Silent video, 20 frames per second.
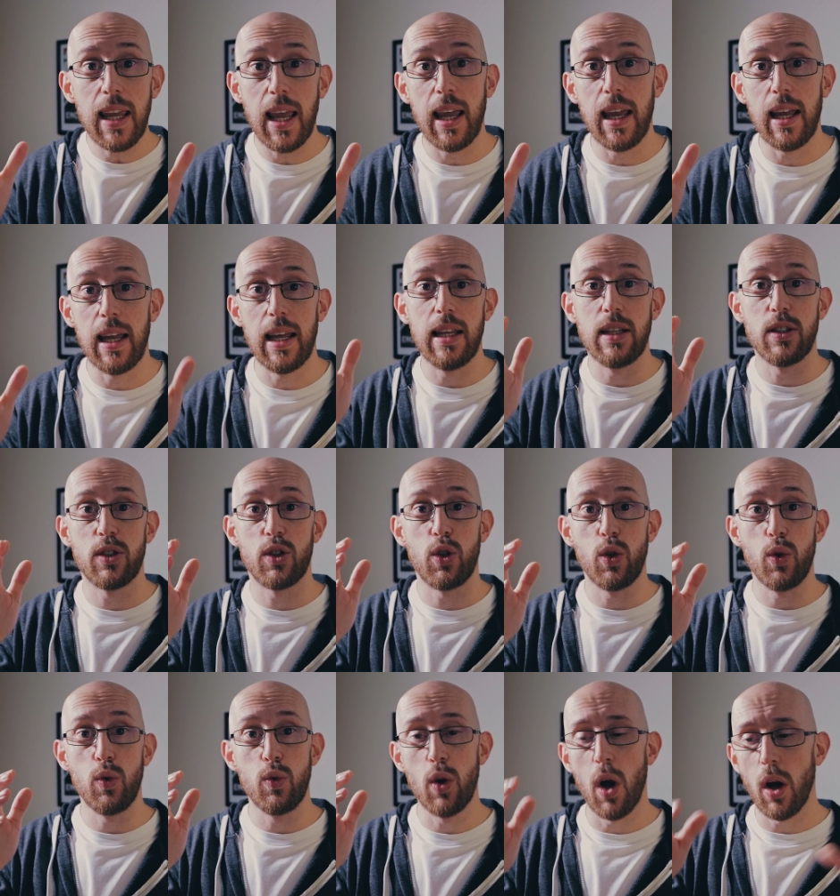here is
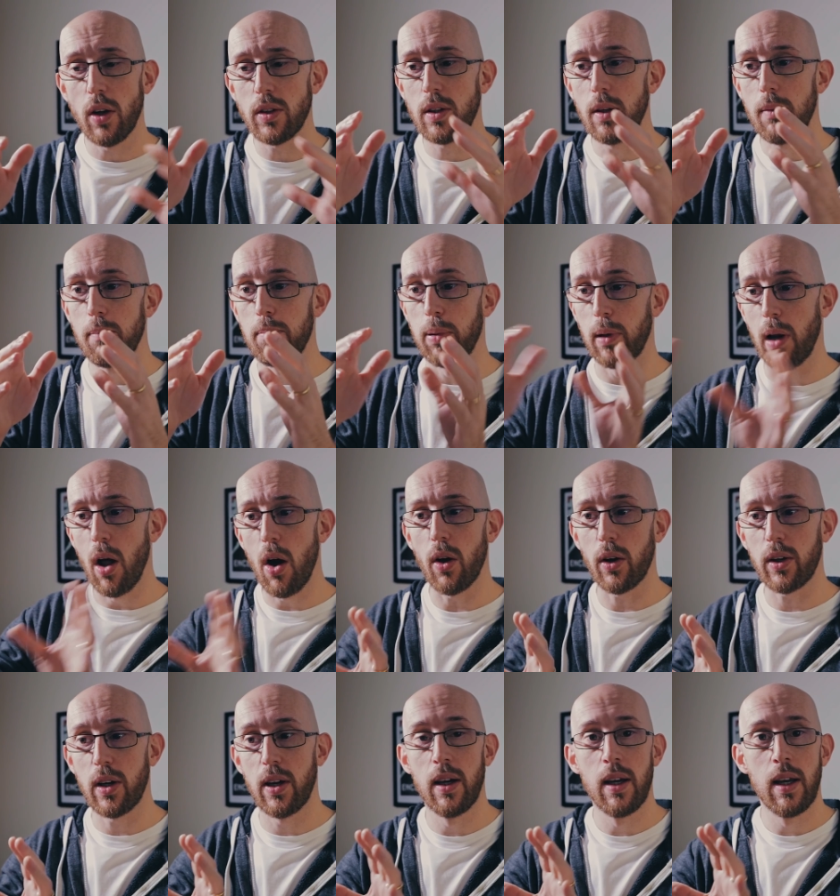to not
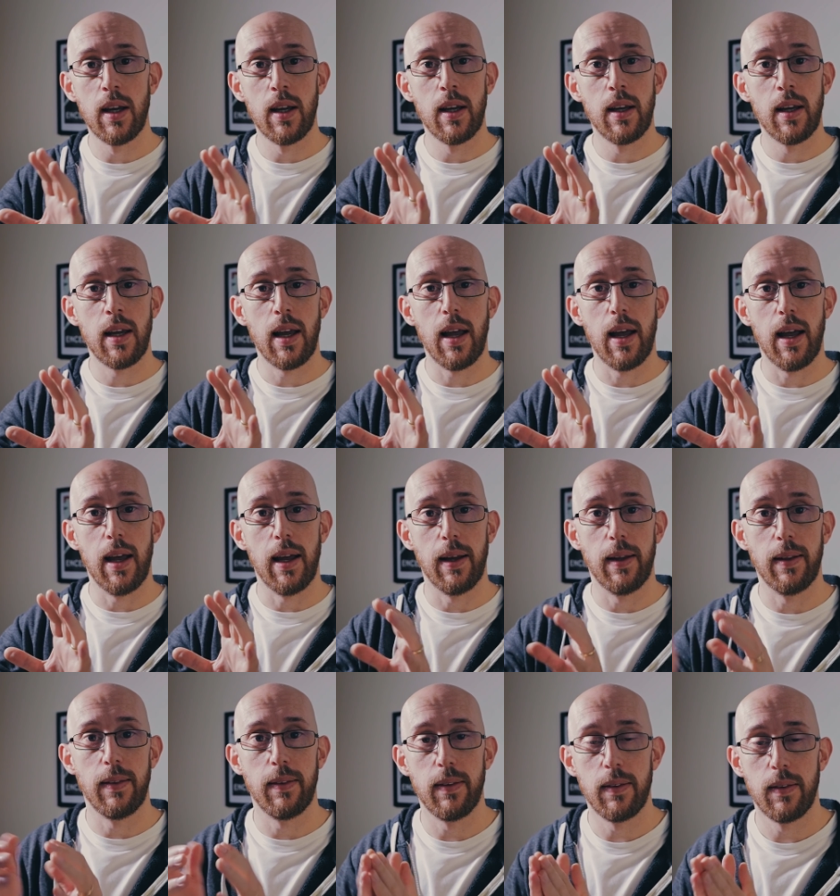block.
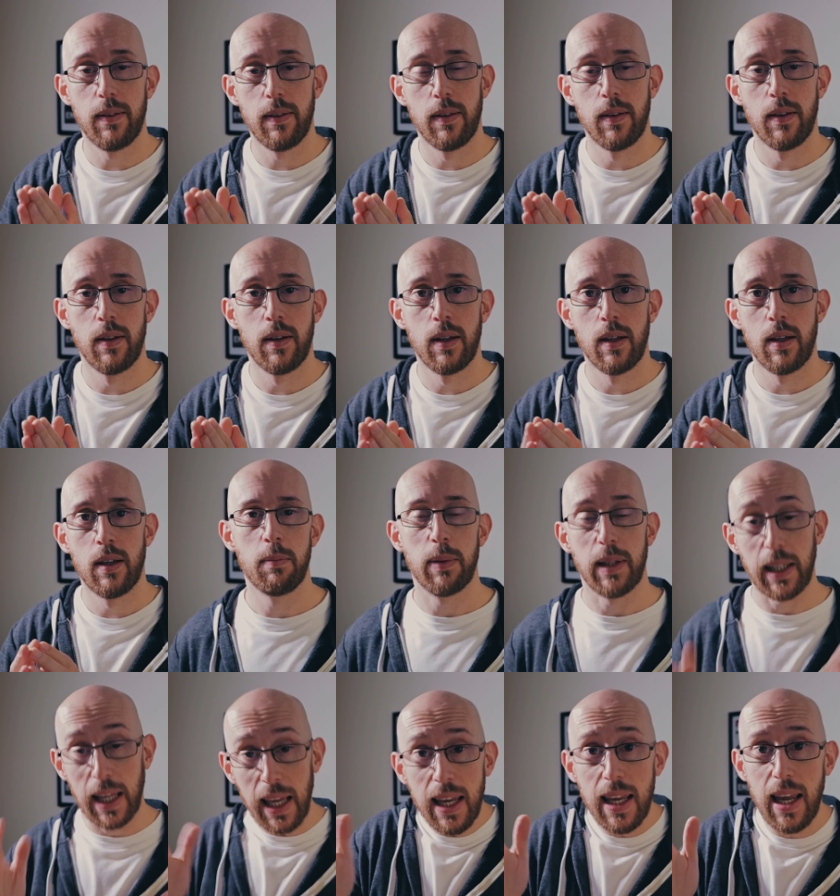Uh, but
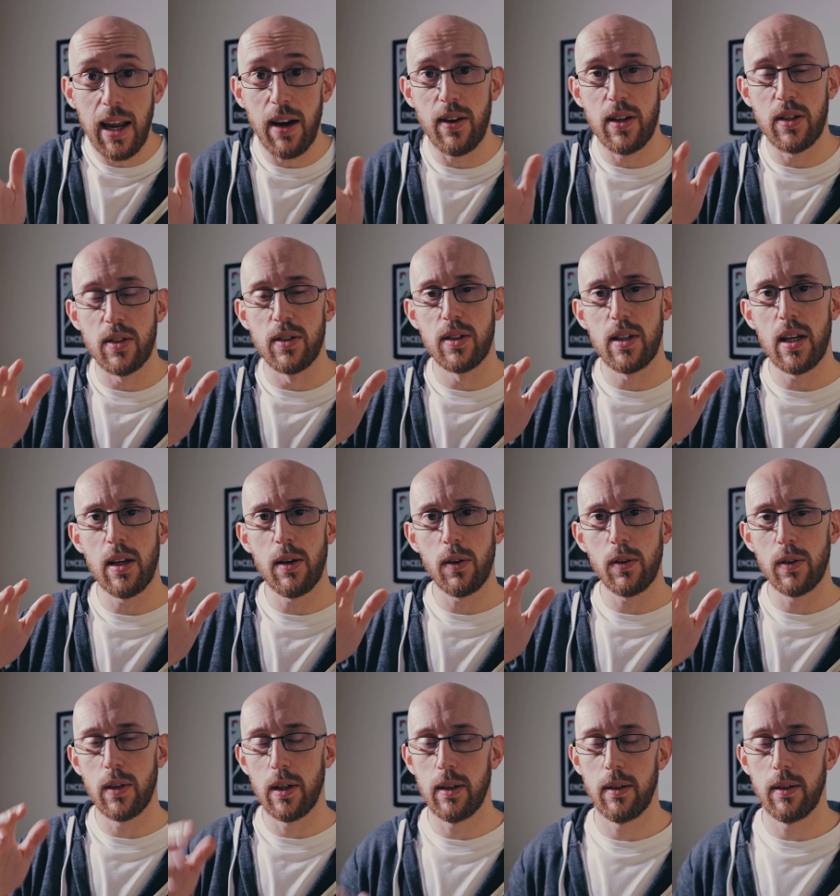the key here is until...